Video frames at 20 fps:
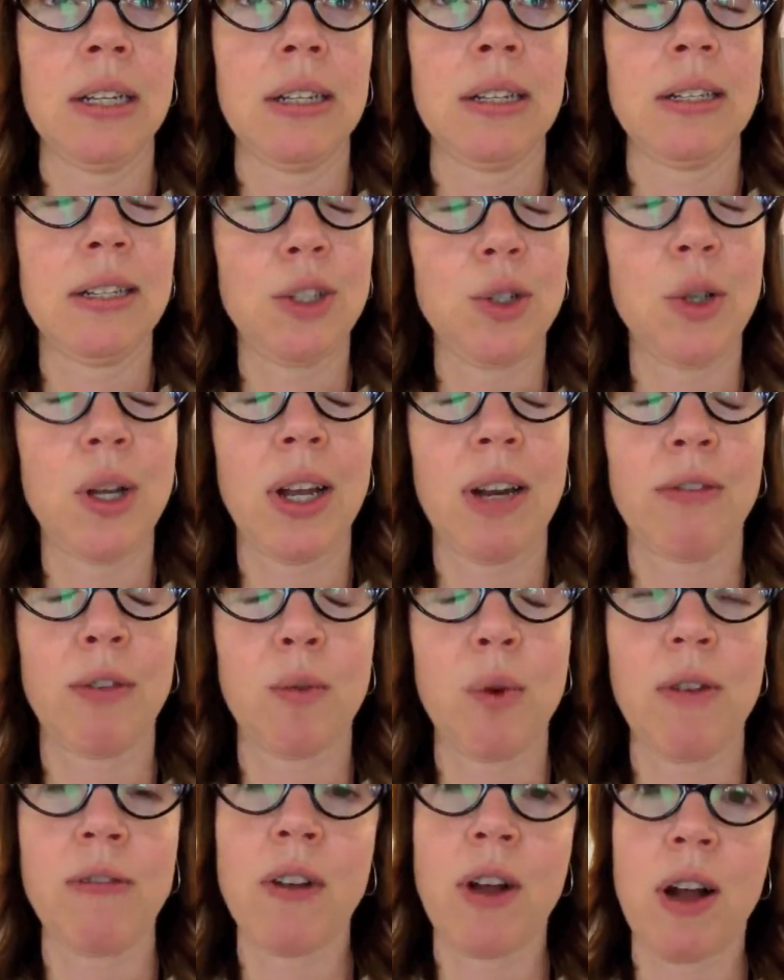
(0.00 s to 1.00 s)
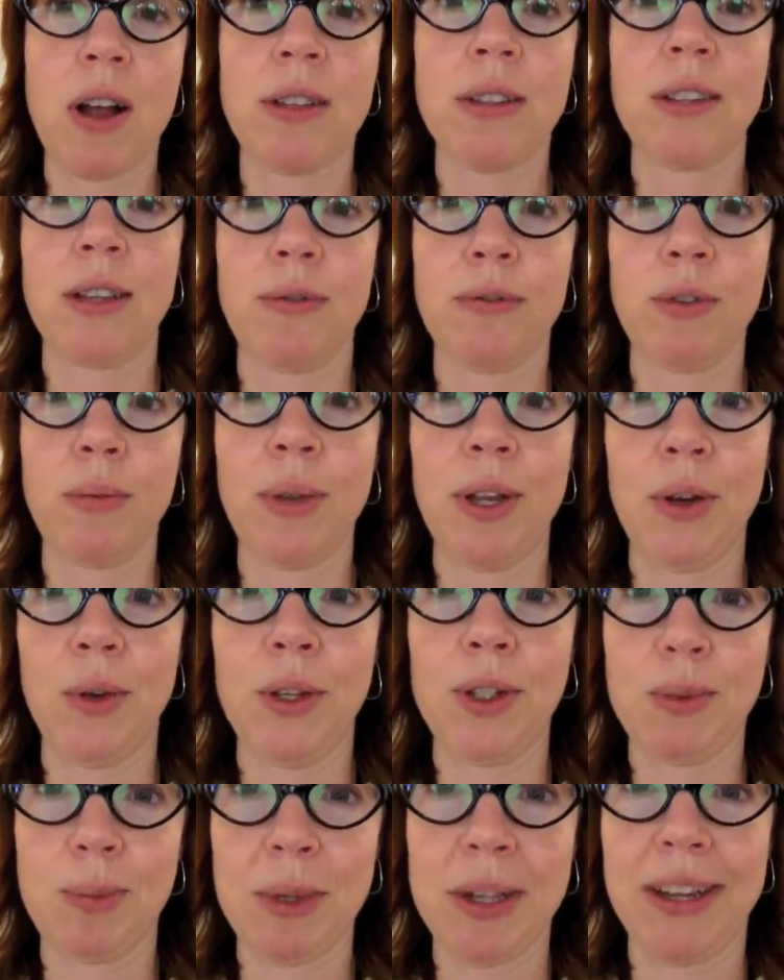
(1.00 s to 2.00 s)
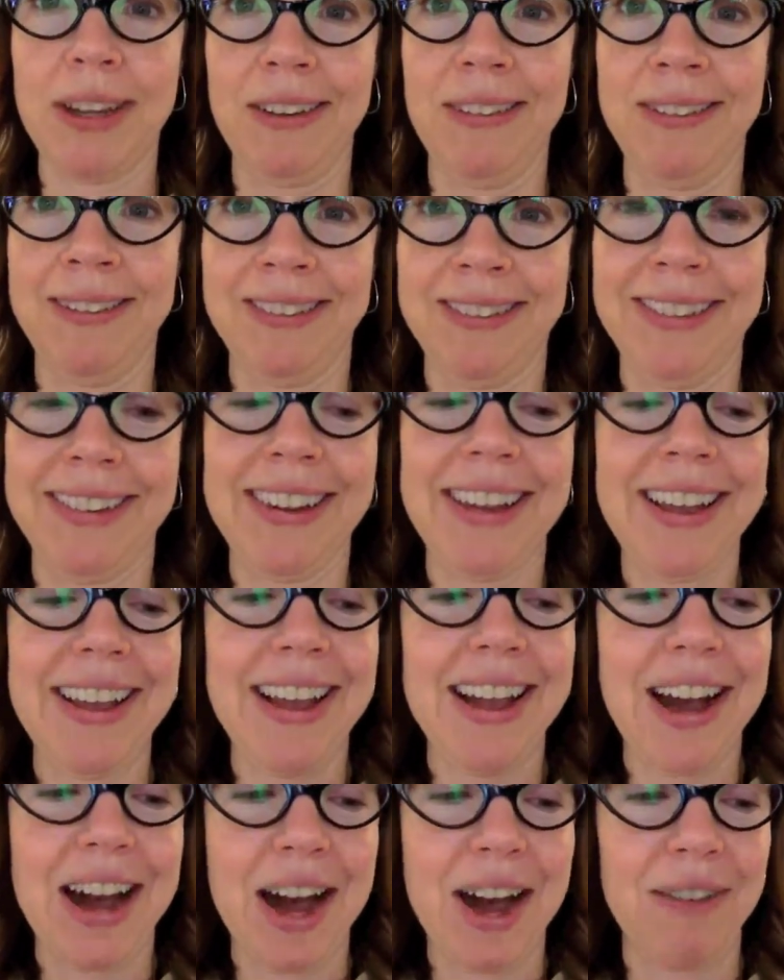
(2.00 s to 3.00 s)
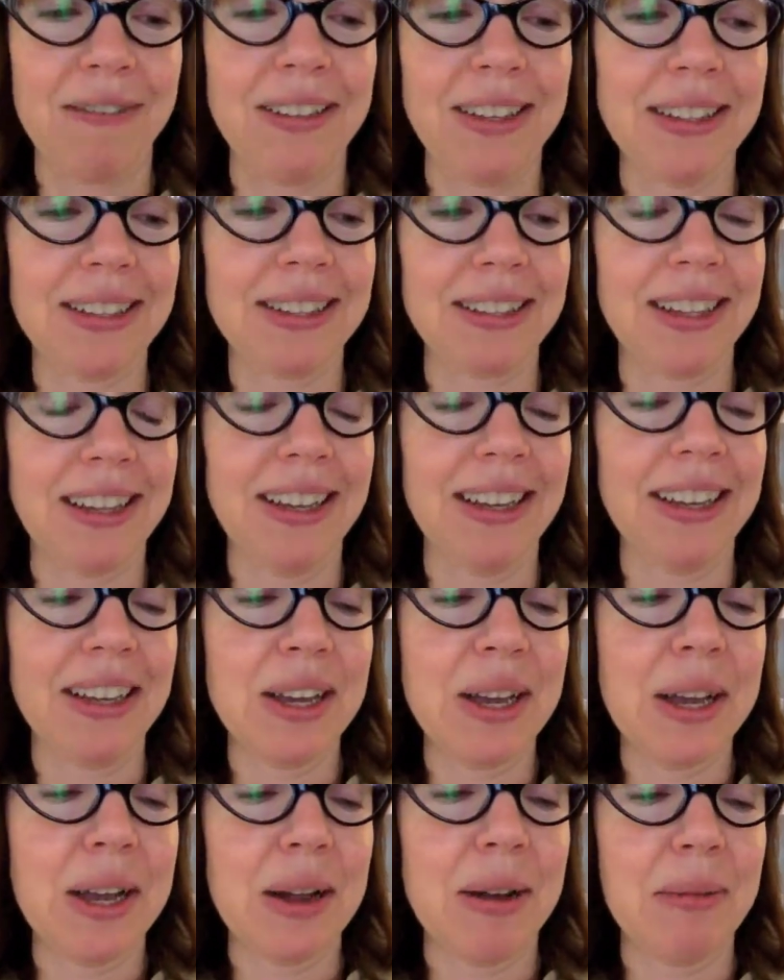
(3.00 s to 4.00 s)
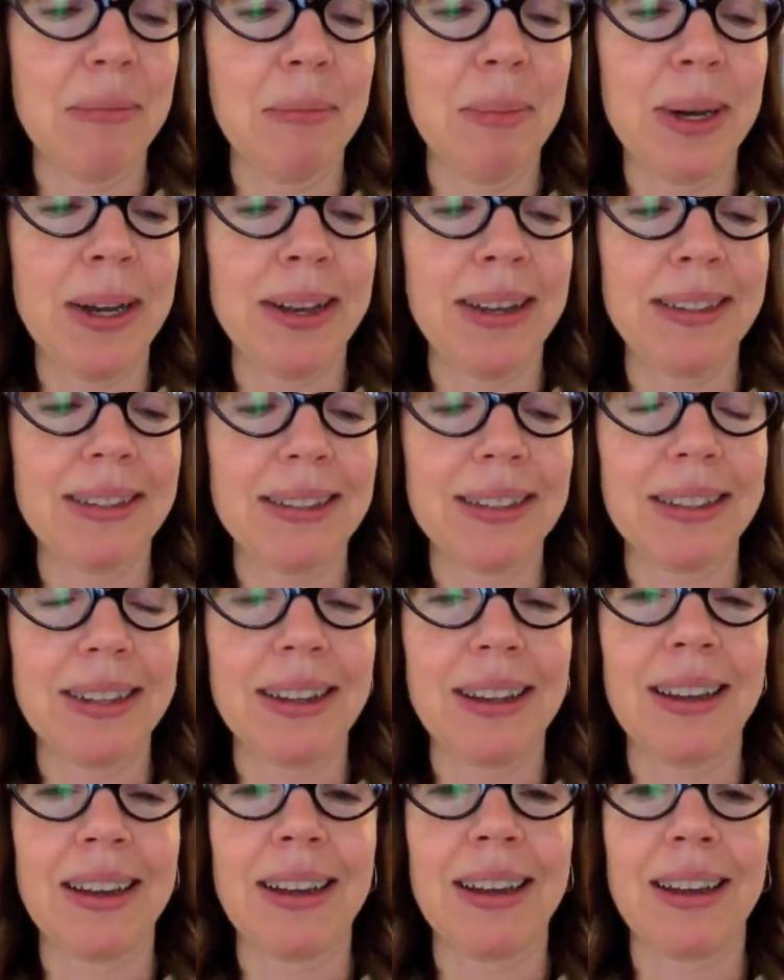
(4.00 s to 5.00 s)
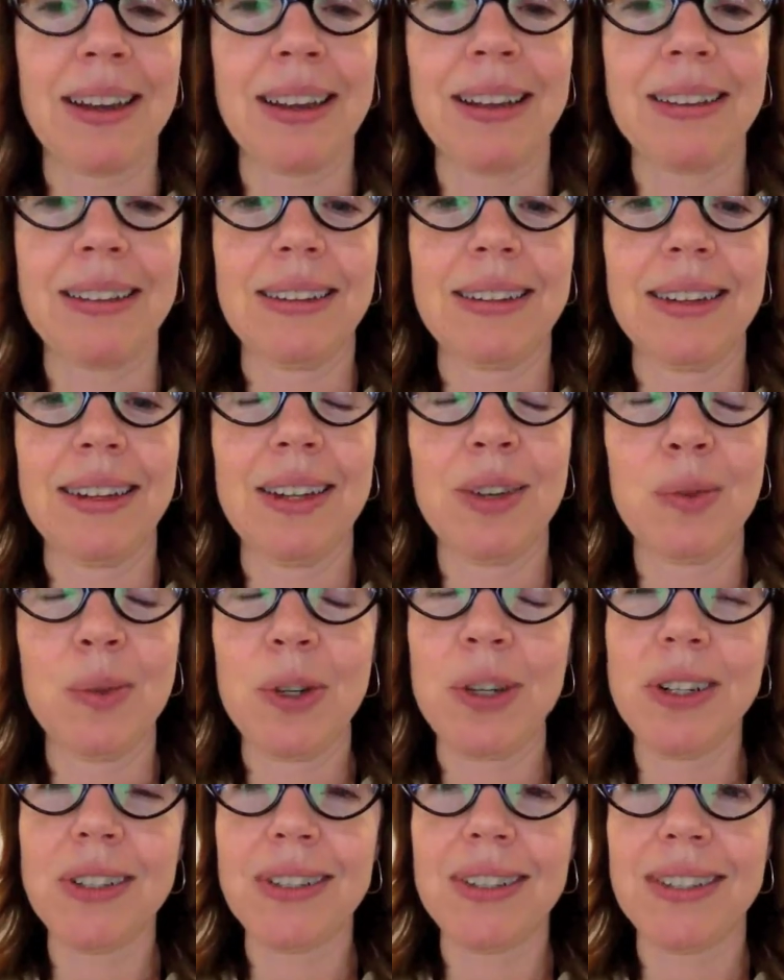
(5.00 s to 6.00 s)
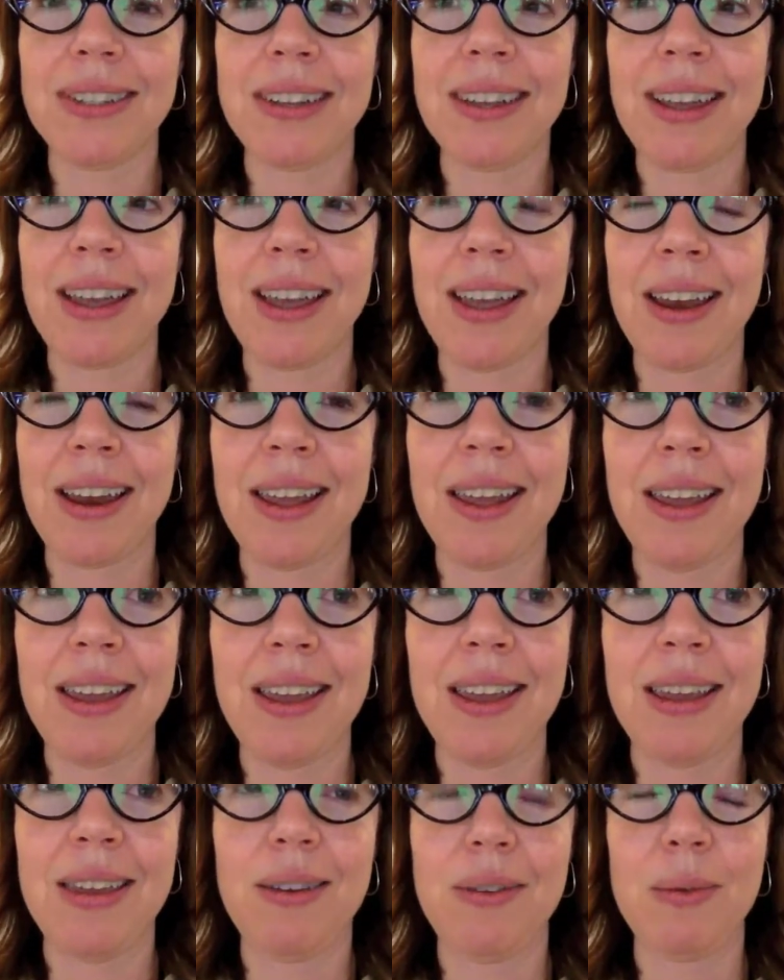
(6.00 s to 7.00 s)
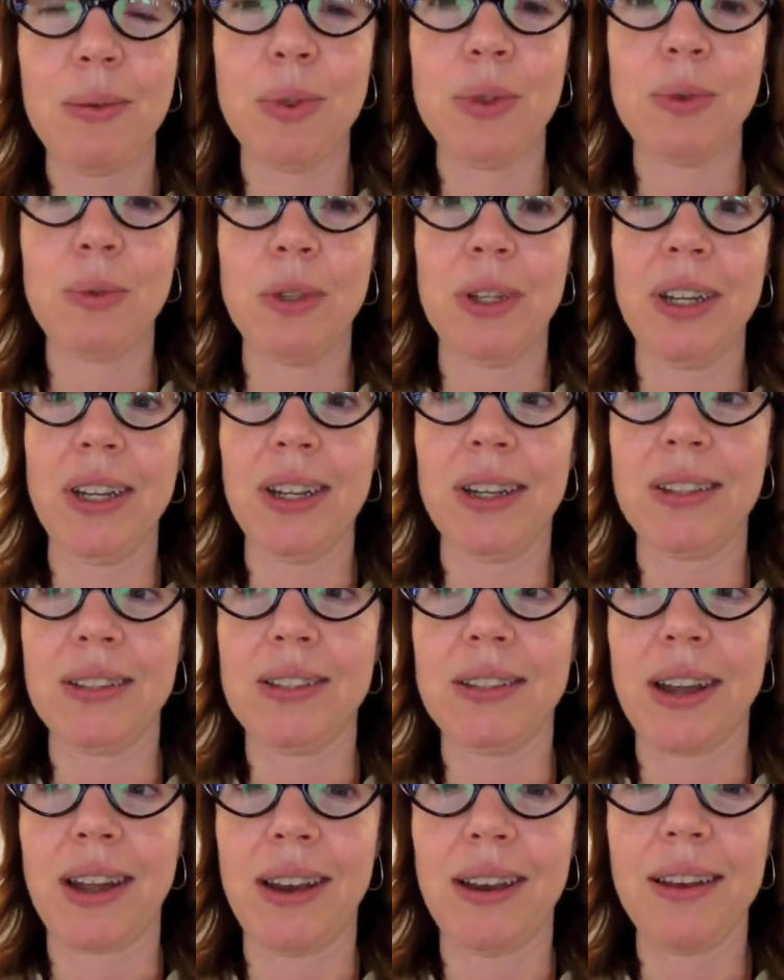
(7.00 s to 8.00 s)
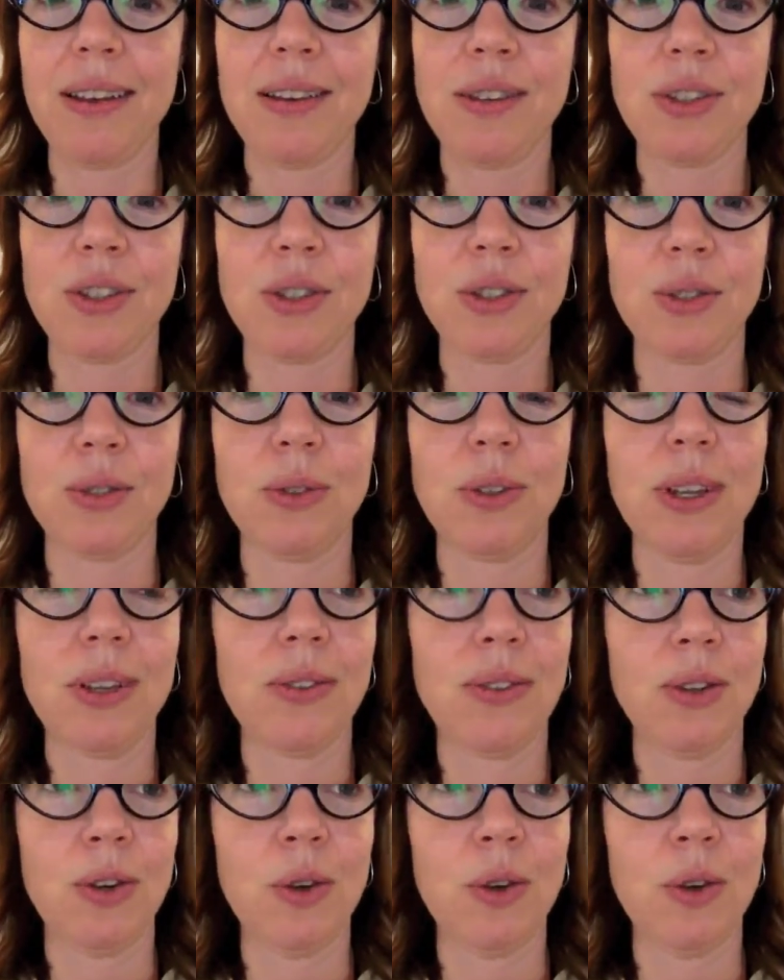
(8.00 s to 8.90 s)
Still kind of a rough concept for me to explain, obviously, but it worked, and he was really excited to get the